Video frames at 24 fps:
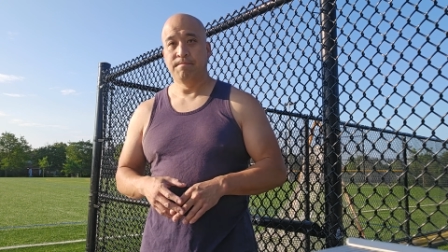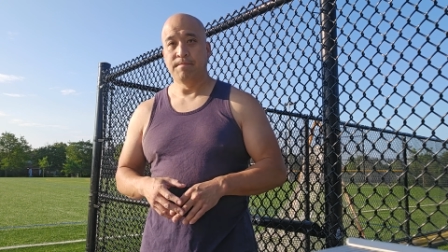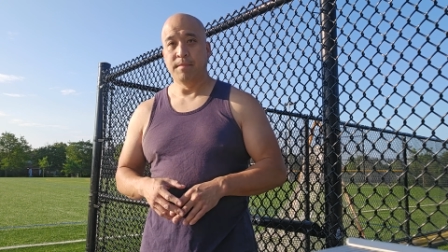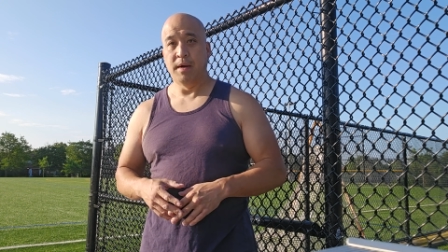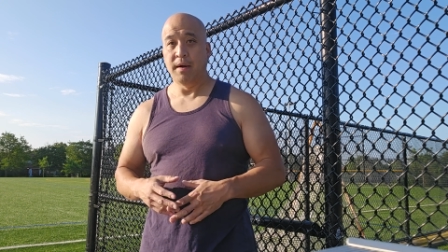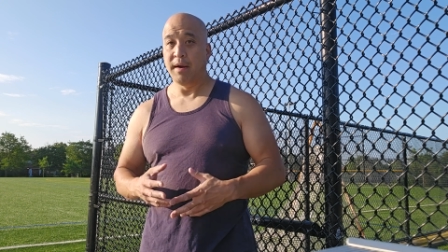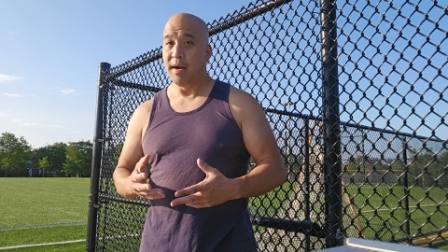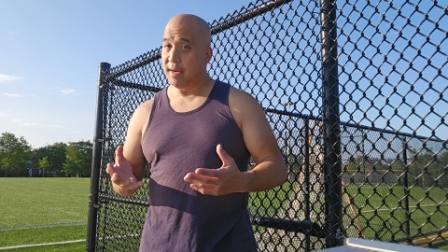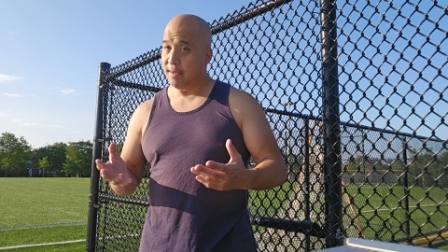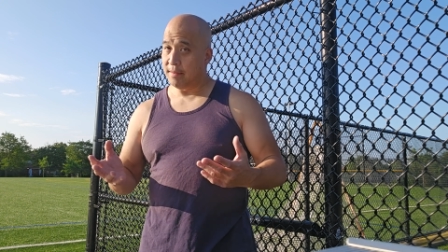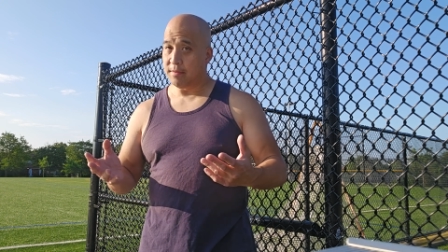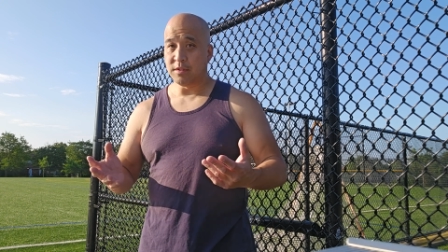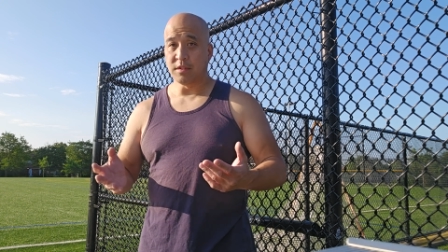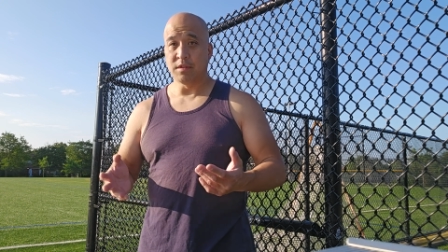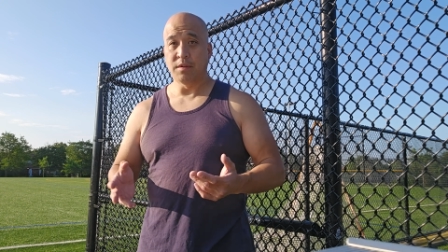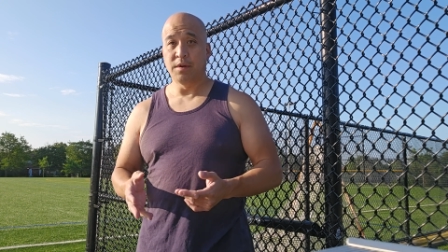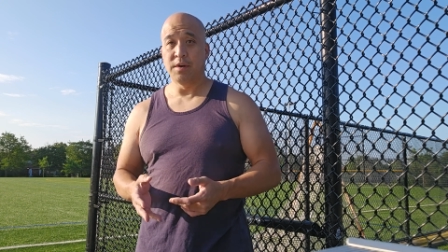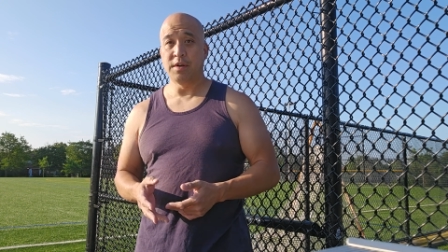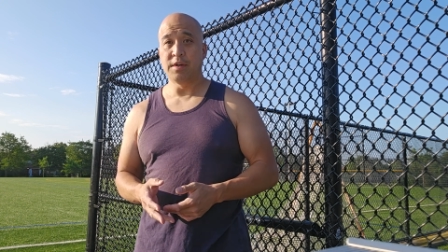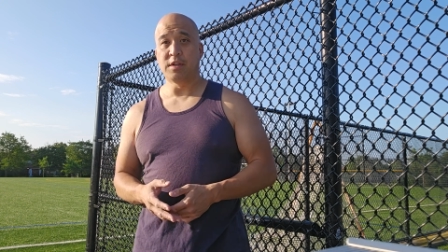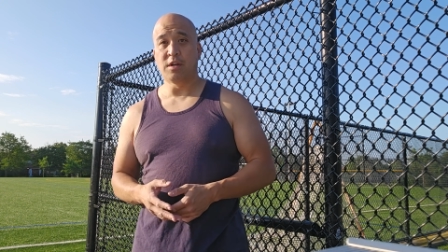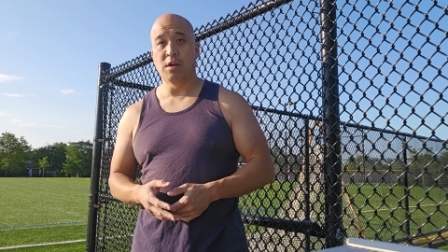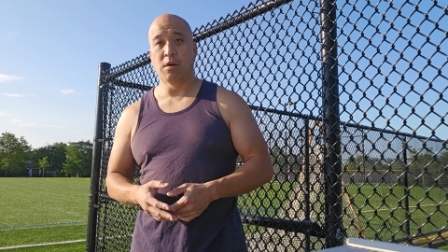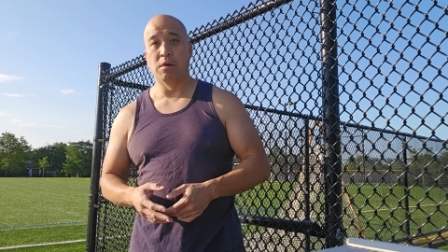All right, so
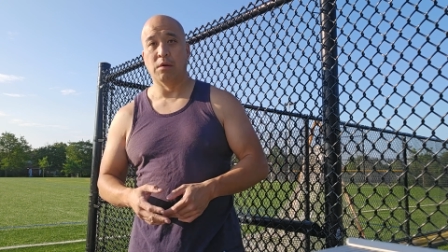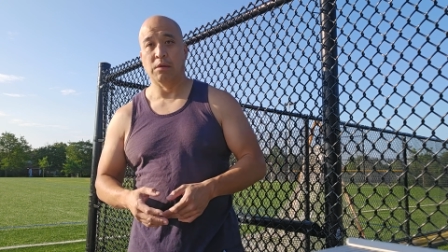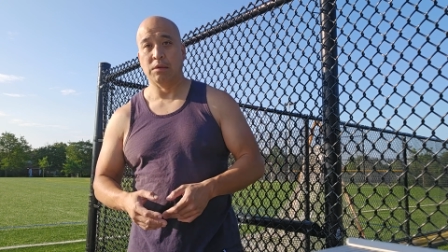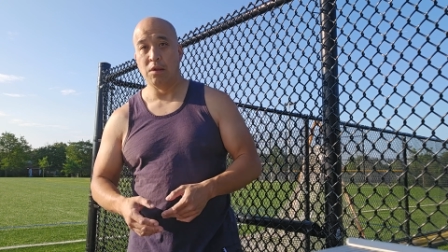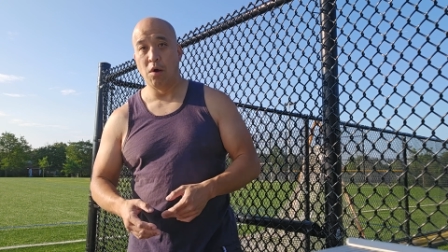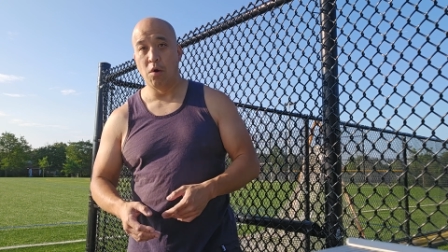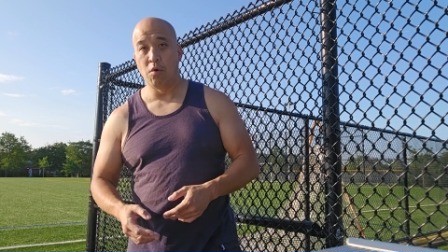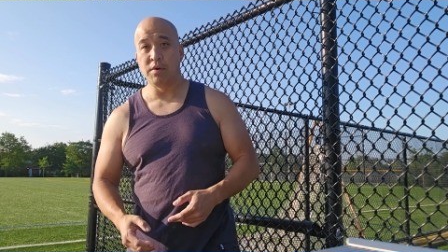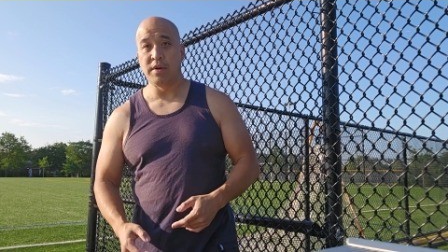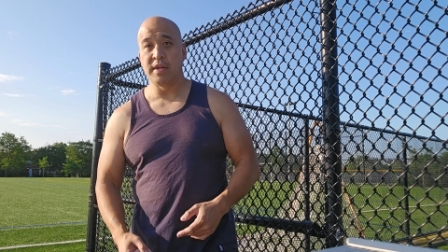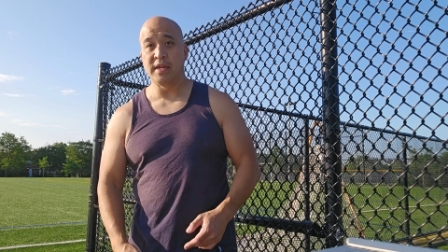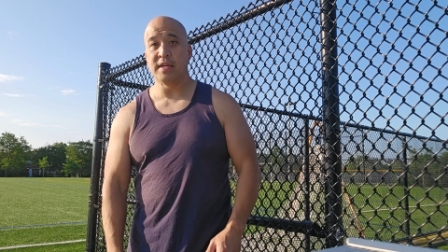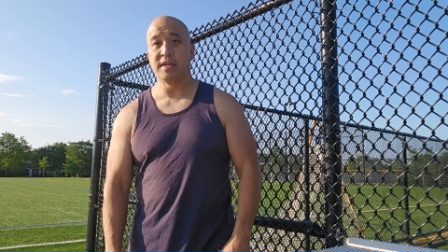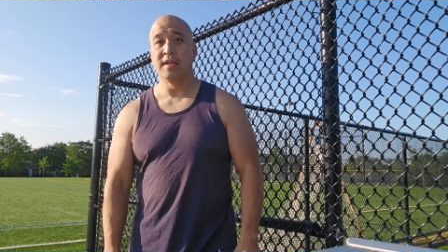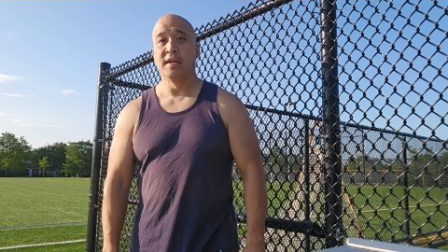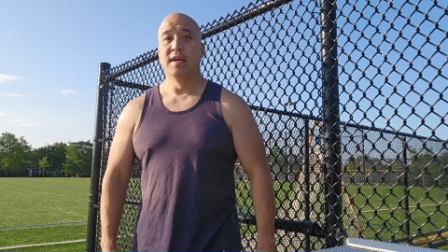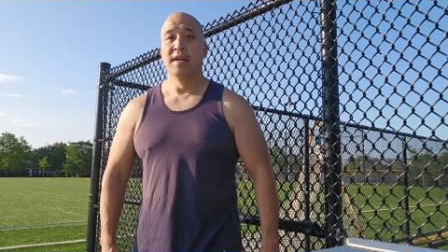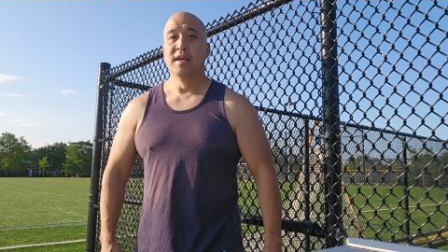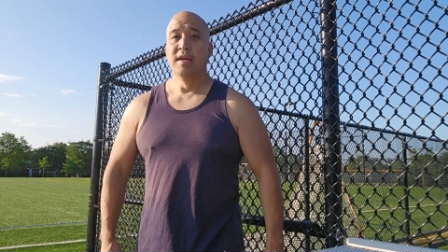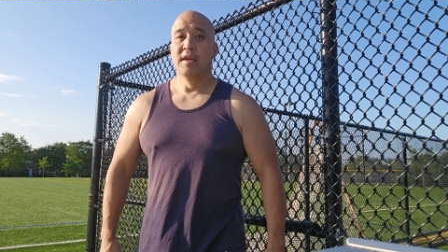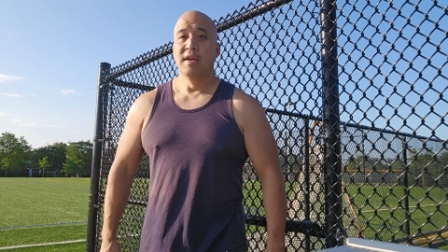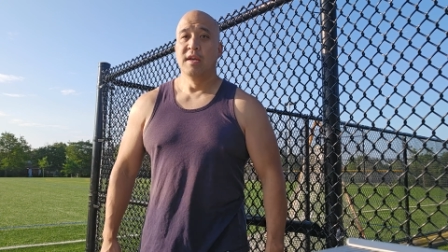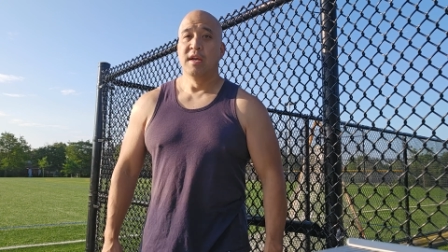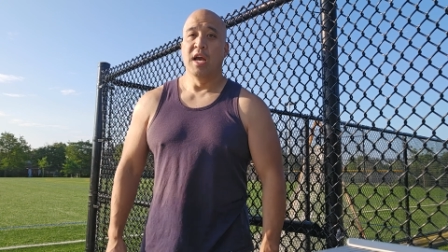there you go, loading
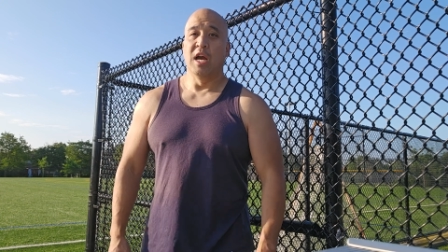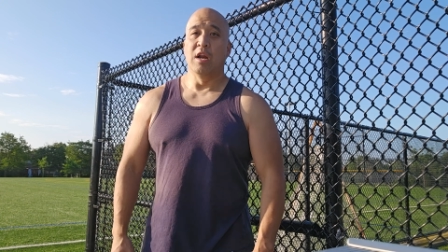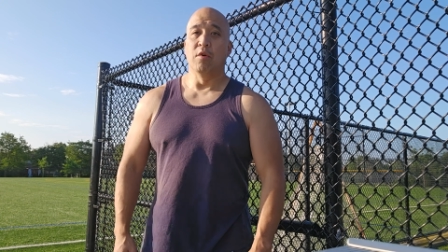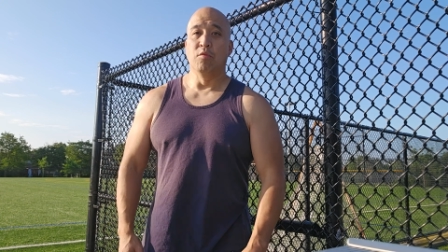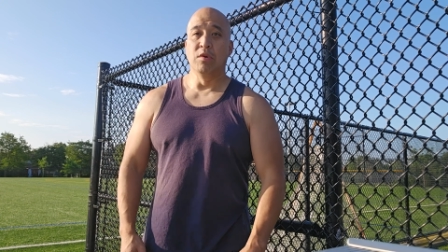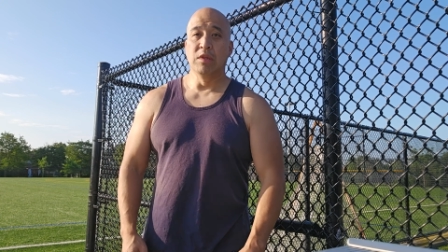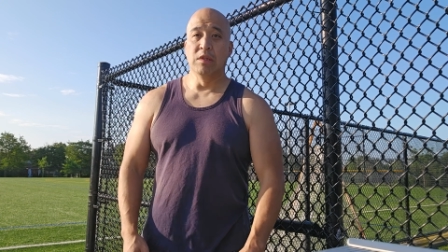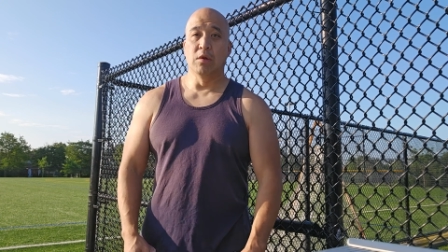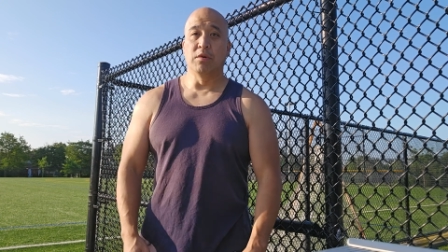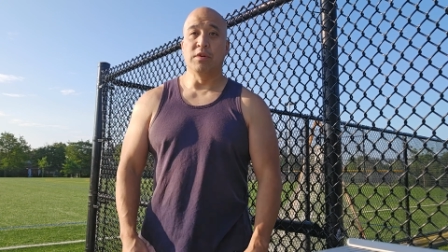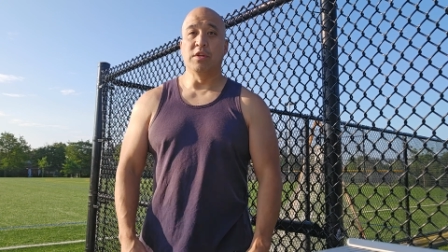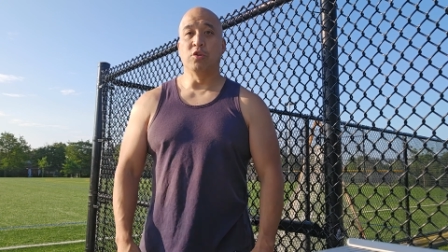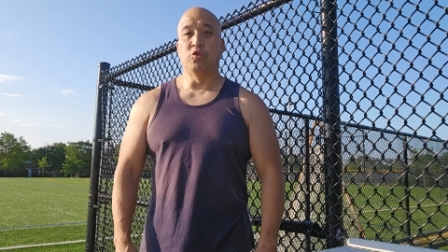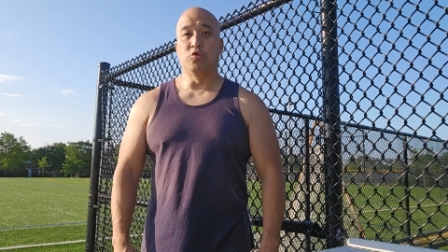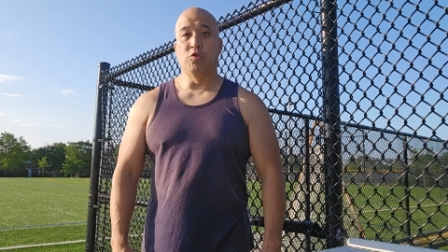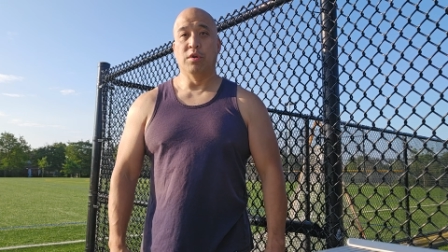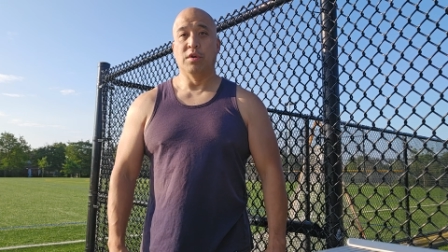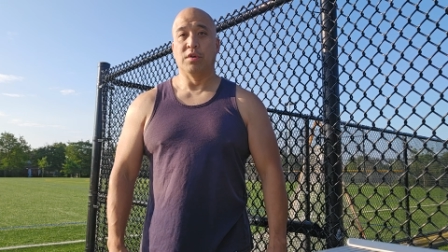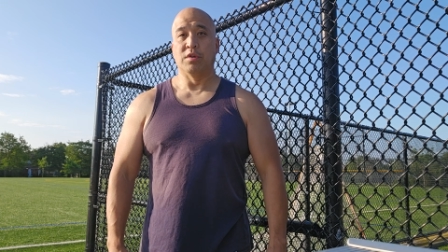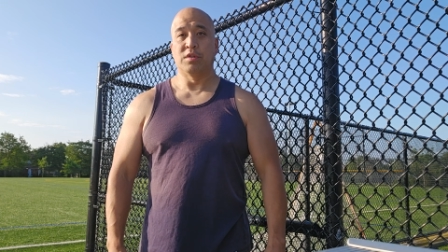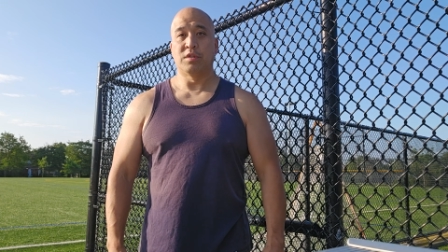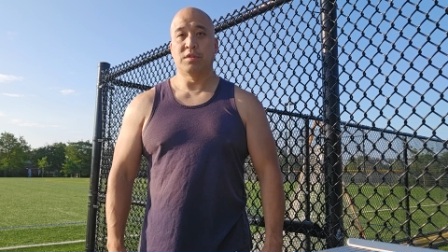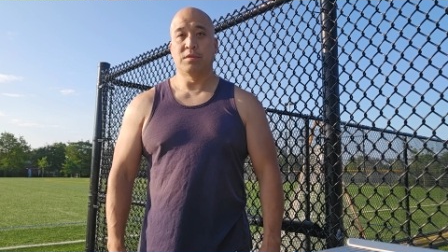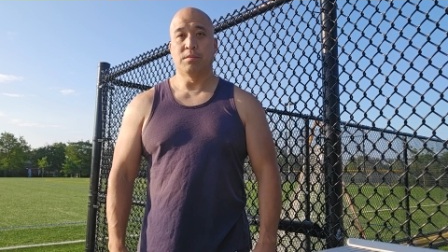and reloading
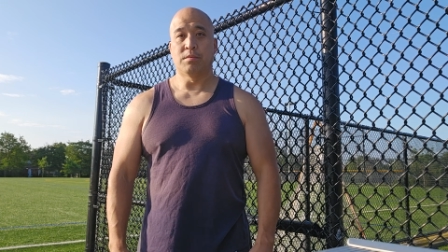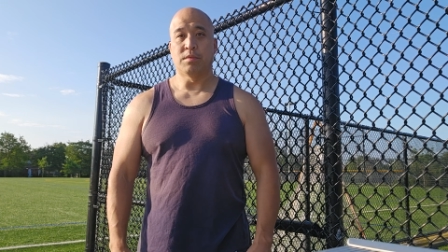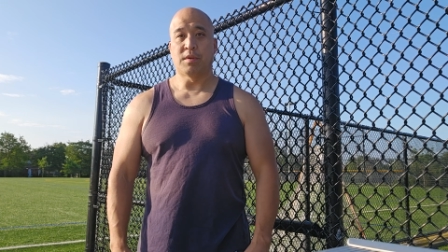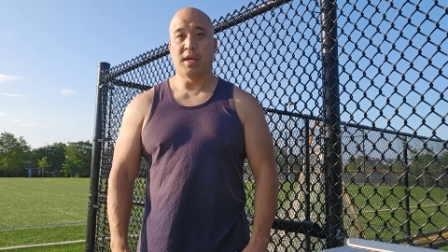drills.